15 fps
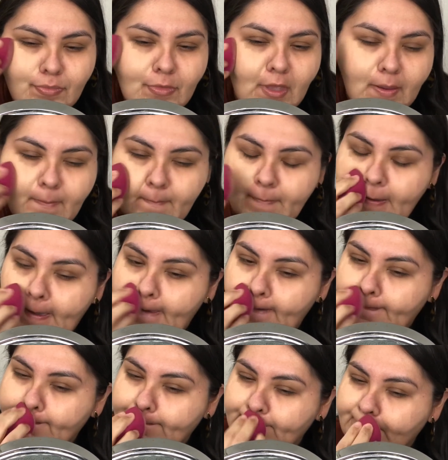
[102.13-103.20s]
but
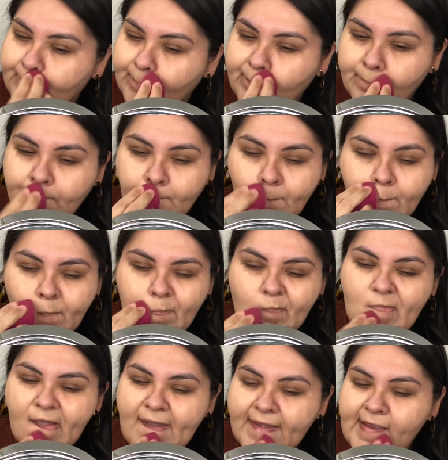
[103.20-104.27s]

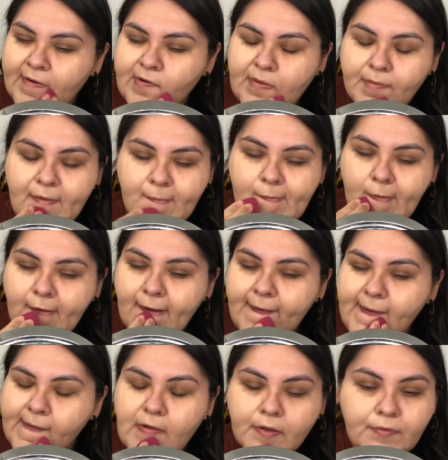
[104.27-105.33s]
I can't remember
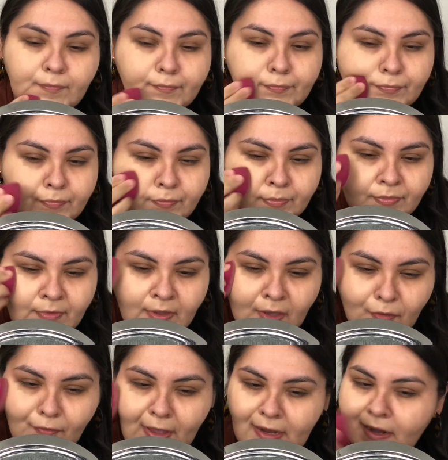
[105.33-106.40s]

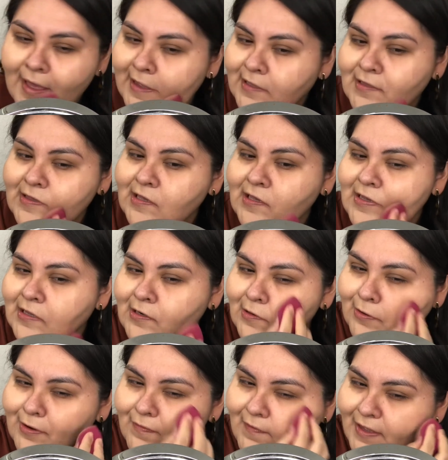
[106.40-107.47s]
if I liked it
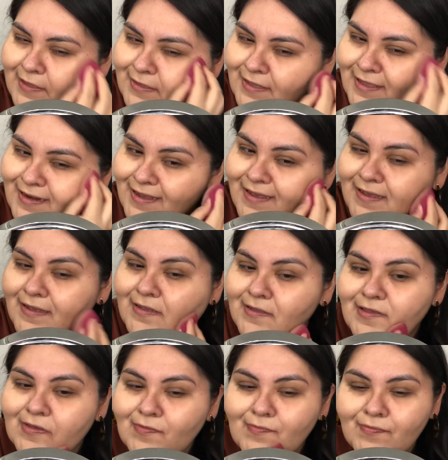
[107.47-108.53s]
or if I
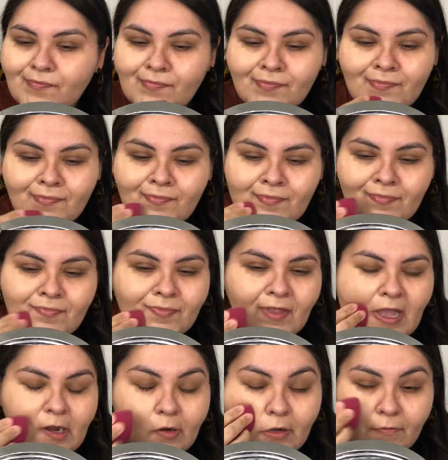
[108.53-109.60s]
didn't.
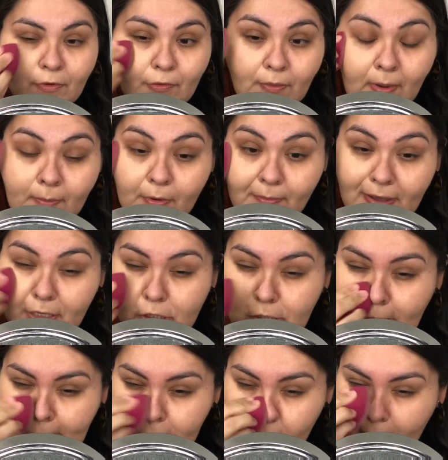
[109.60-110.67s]
I don't even remember my
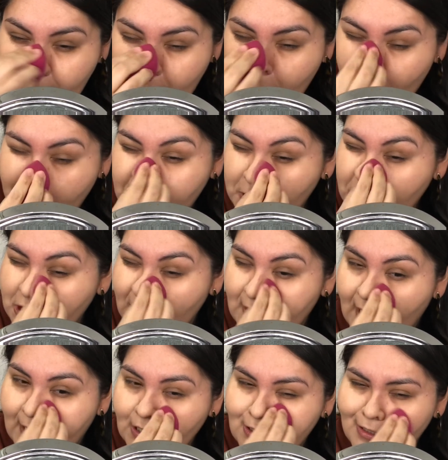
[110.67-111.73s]
shade, so I hope this shade
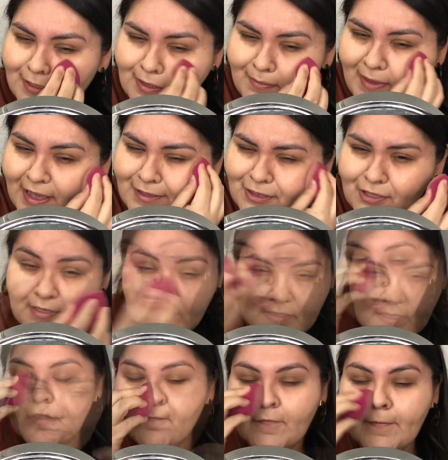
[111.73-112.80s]
actually matches.
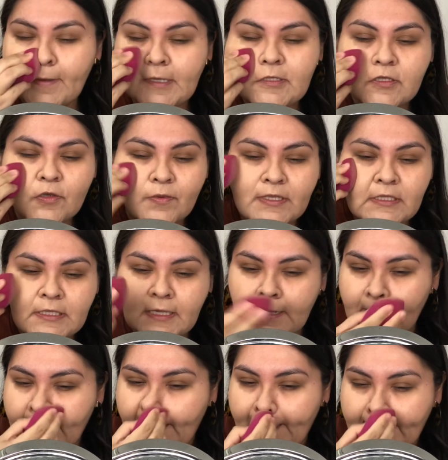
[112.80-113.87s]
Sorry for my
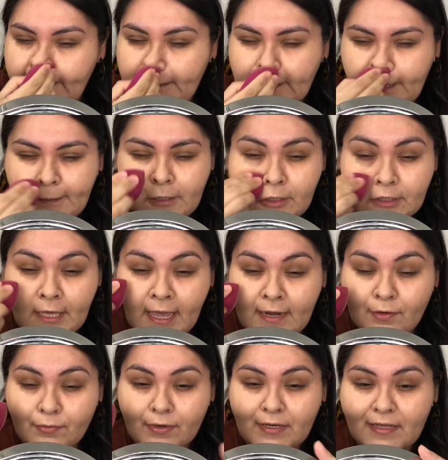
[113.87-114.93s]
squinting, guys. I just
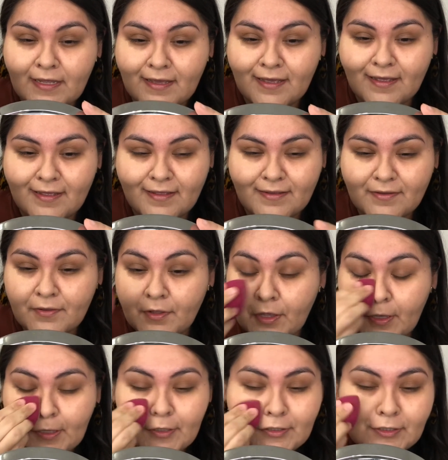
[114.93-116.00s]
can't really
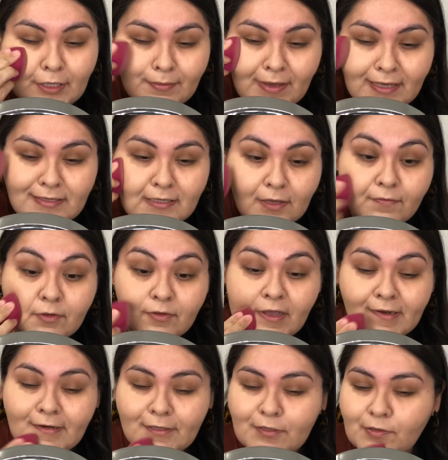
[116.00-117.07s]
see myself, so
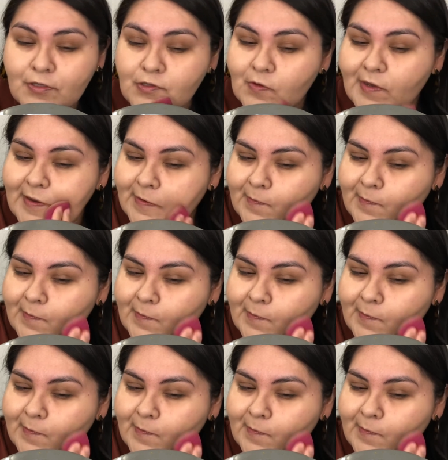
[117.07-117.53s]
I need to squint.